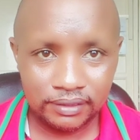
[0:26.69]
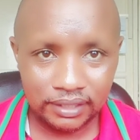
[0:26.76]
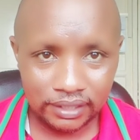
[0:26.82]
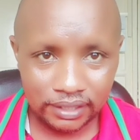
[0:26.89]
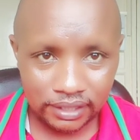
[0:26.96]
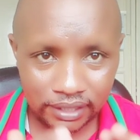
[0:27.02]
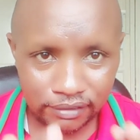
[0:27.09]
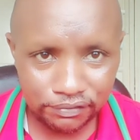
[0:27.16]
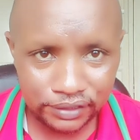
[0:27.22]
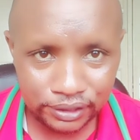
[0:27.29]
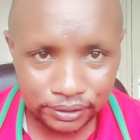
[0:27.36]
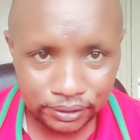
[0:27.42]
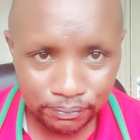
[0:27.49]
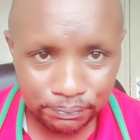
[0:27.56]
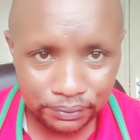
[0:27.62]
Every
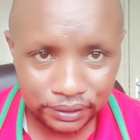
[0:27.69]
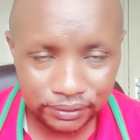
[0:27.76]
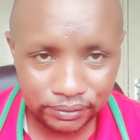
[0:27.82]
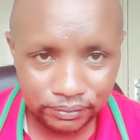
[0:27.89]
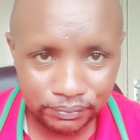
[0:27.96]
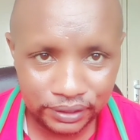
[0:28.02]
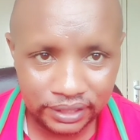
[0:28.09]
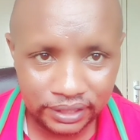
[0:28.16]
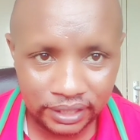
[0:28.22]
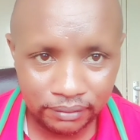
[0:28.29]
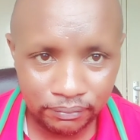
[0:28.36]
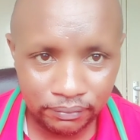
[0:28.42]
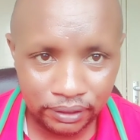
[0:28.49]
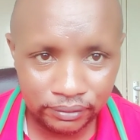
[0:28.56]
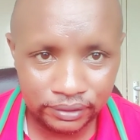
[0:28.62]
topic you bring
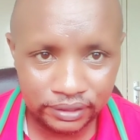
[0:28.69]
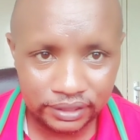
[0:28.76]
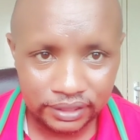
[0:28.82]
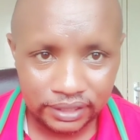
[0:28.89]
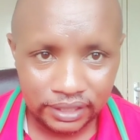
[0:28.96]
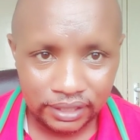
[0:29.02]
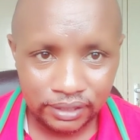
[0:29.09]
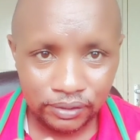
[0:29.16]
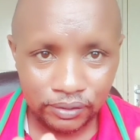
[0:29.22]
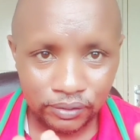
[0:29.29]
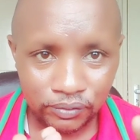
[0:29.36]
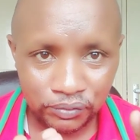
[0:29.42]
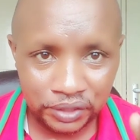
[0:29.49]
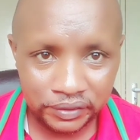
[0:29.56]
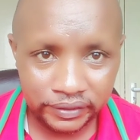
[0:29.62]
about,
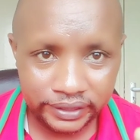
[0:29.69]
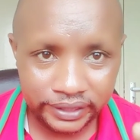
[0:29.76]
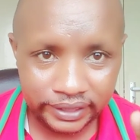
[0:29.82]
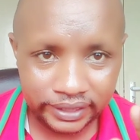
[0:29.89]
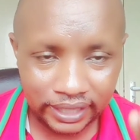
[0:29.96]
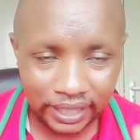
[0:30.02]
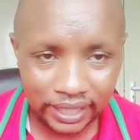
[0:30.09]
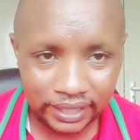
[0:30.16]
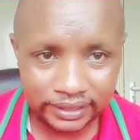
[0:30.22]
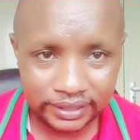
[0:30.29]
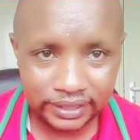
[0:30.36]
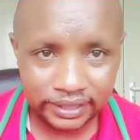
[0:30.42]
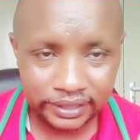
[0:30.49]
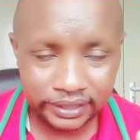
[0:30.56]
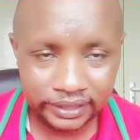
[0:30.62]
we will discuss
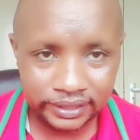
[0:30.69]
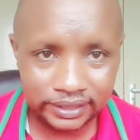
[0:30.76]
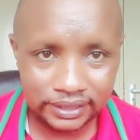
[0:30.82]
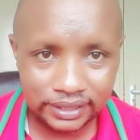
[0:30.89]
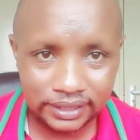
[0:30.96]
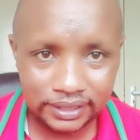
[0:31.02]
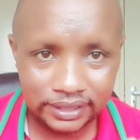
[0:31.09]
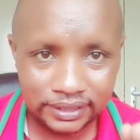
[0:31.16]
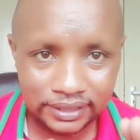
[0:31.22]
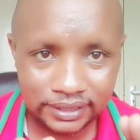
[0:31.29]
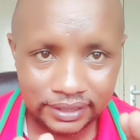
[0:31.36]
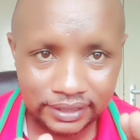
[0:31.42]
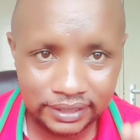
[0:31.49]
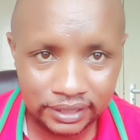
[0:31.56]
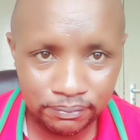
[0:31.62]
it in
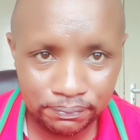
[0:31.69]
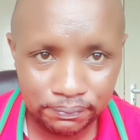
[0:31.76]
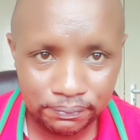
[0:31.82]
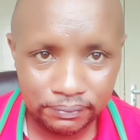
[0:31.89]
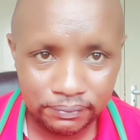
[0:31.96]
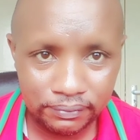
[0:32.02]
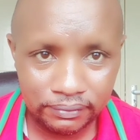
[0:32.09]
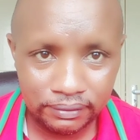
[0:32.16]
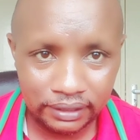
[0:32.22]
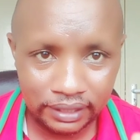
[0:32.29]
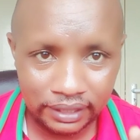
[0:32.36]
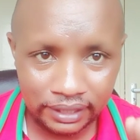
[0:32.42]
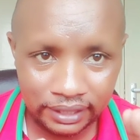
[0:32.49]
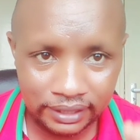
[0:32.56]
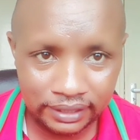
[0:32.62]
deep
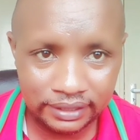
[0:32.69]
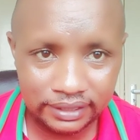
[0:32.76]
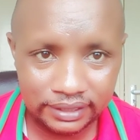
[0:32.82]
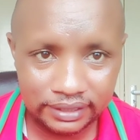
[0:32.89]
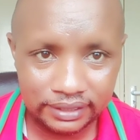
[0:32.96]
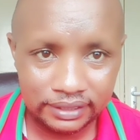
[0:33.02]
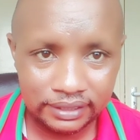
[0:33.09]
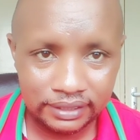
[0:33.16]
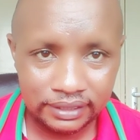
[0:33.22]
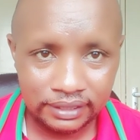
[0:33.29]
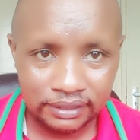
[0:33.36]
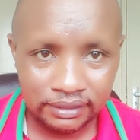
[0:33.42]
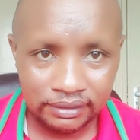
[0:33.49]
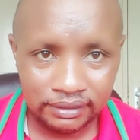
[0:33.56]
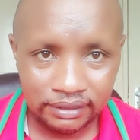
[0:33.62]
and
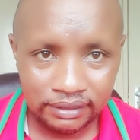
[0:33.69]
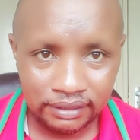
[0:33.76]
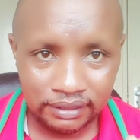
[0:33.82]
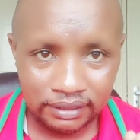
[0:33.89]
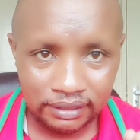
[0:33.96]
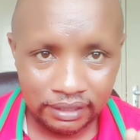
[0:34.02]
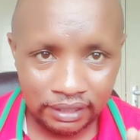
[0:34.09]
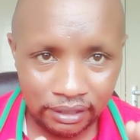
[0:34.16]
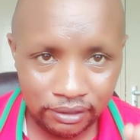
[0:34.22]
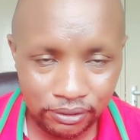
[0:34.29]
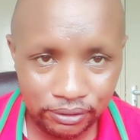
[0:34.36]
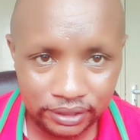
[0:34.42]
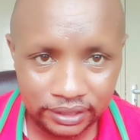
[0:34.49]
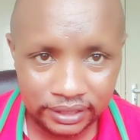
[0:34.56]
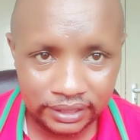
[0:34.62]

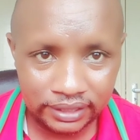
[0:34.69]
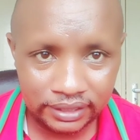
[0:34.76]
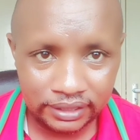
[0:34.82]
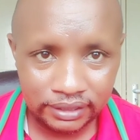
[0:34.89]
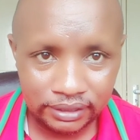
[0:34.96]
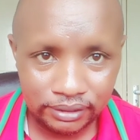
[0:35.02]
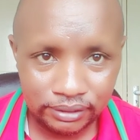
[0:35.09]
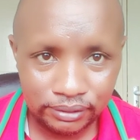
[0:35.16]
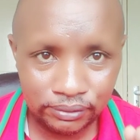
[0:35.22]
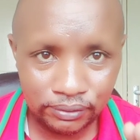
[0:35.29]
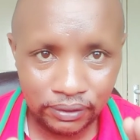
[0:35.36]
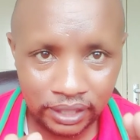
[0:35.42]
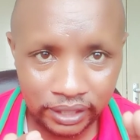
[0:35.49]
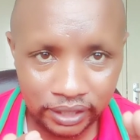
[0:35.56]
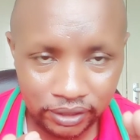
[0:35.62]
according to
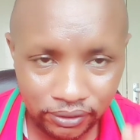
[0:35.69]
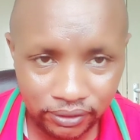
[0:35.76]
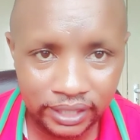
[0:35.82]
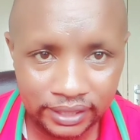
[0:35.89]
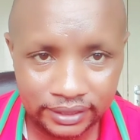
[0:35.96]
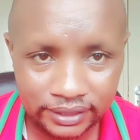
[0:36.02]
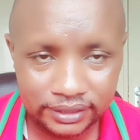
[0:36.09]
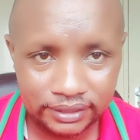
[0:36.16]
our knowledge.